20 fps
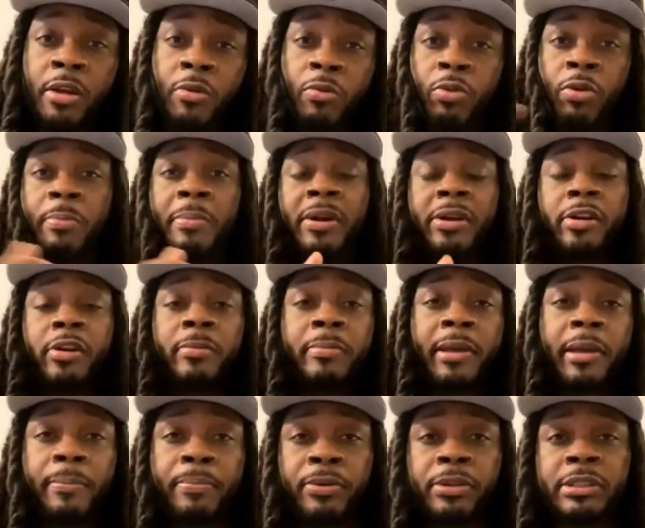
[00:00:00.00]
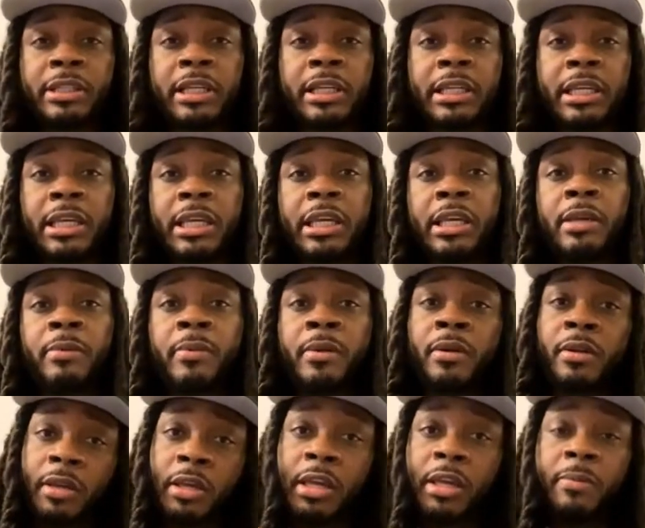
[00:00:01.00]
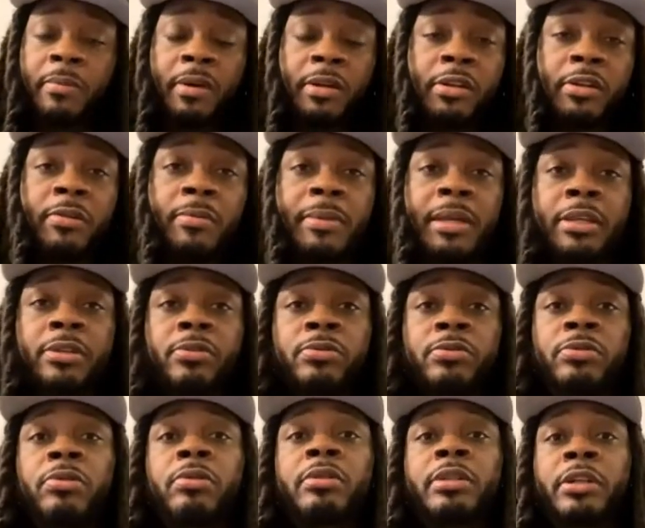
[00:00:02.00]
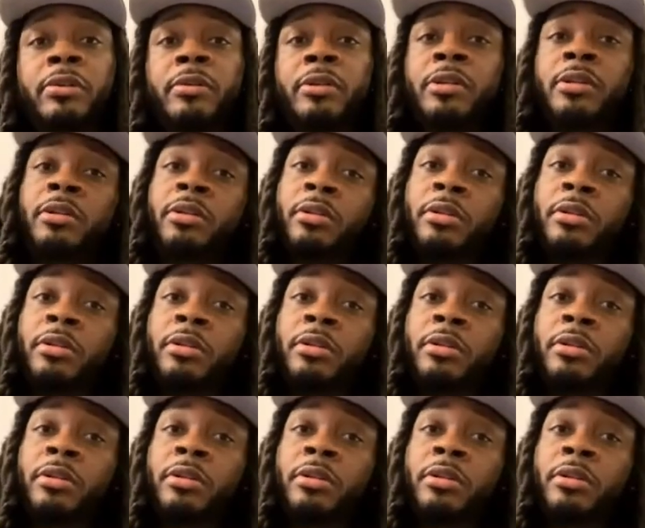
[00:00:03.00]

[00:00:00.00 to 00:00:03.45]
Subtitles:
with my good man, Prince Akeem, and my good man, New Jordan Era.